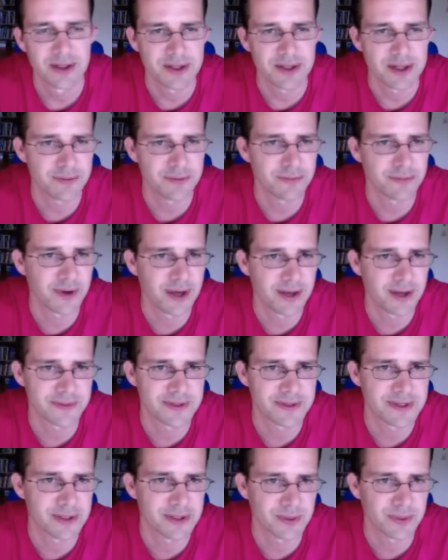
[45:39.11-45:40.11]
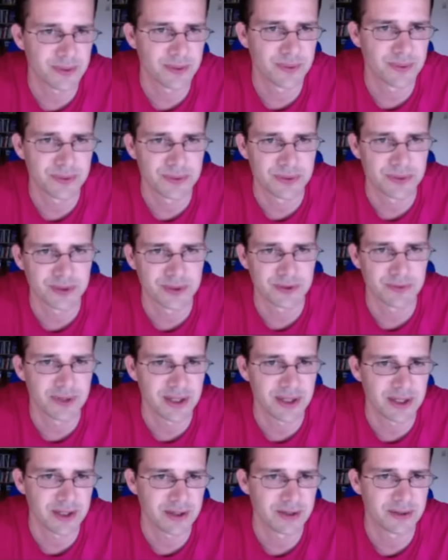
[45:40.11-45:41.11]
d5 is still not
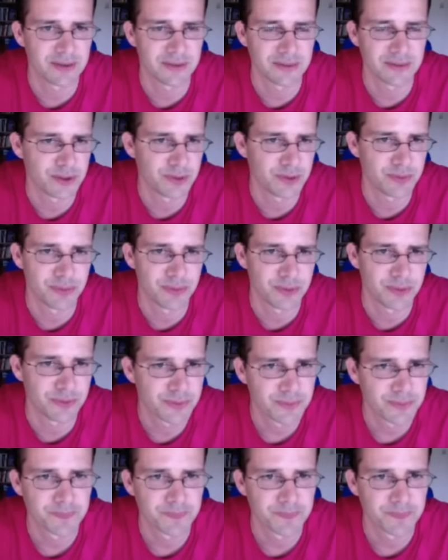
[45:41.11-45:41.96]
really a good move